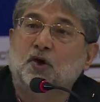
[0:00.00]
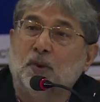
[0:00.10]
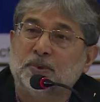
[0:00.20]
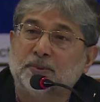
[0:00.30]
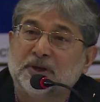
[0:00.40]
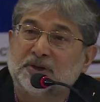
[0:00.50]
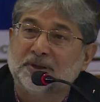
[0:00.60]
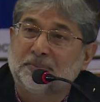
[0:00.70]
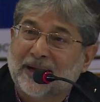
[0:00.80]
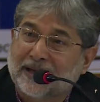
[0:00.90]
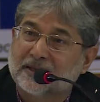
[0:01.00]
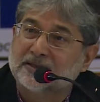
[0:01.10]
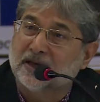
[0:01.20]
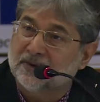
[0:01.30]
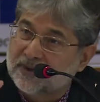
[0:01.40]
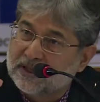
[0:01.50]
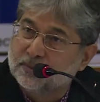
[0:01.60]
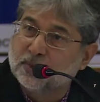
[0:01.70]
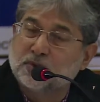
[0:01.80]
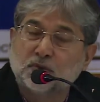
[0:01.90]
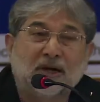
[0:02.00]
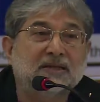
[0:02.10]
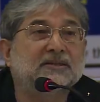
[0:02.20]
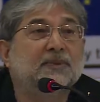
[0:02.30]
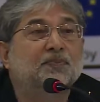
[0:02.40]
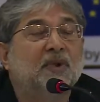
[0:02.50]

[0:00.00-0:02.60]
complementary package available to us,